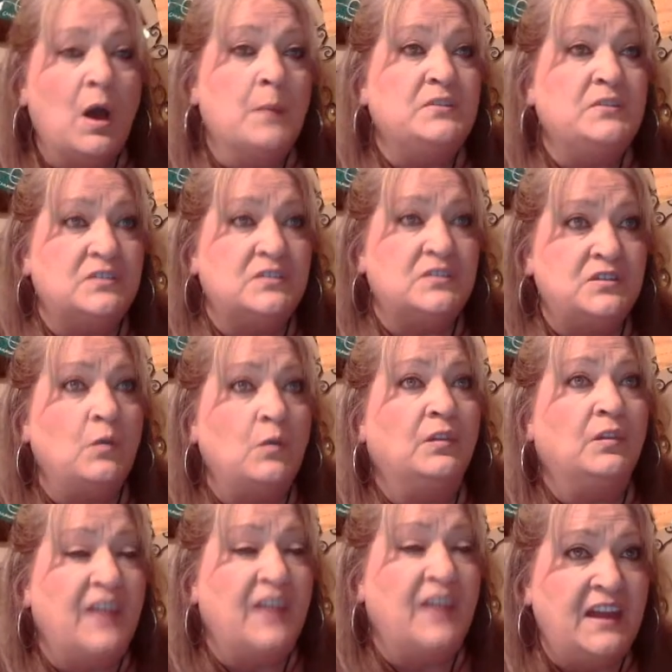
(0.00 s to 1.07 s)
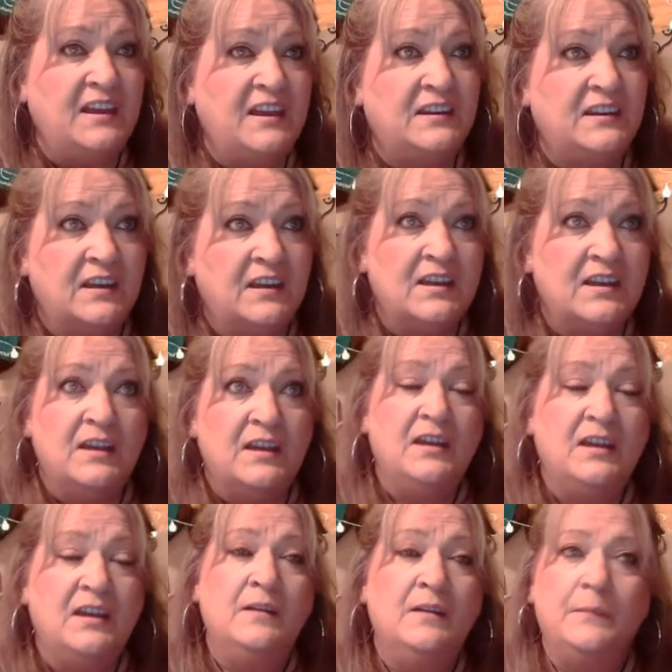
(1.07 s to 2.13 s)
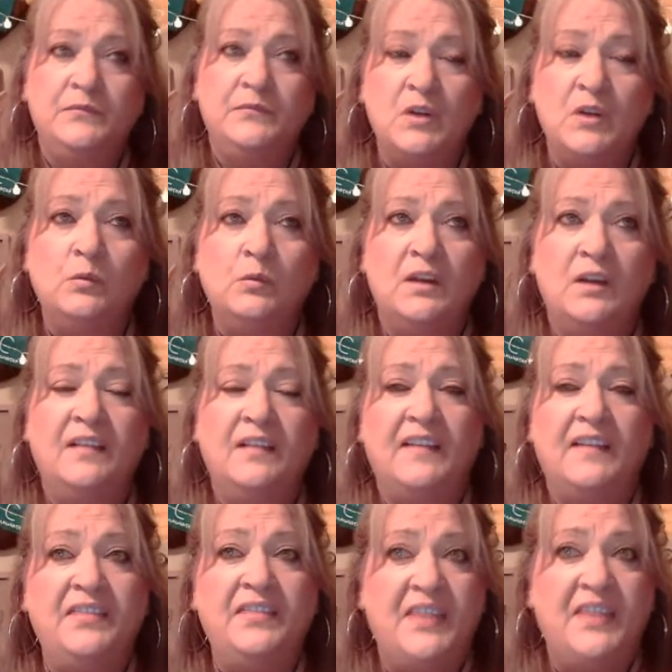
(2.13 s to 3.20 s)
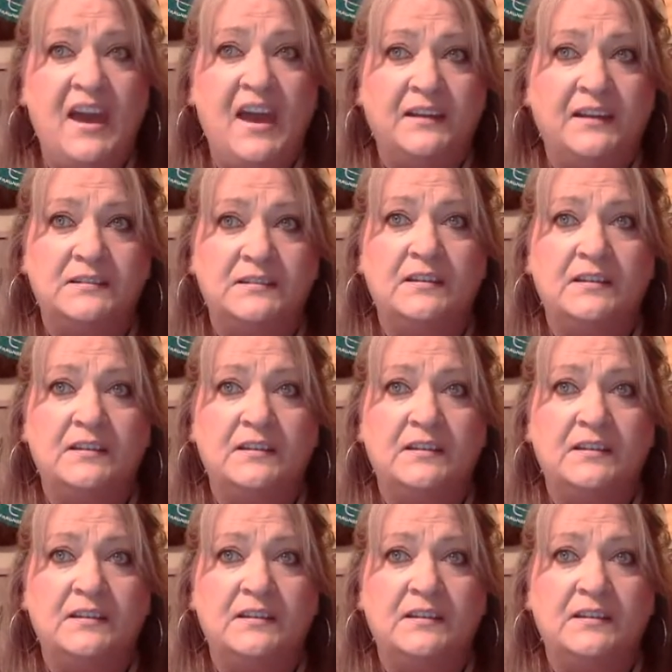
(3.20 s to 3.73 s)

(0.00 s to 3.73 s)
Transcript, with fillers: But just don't let it, don't let that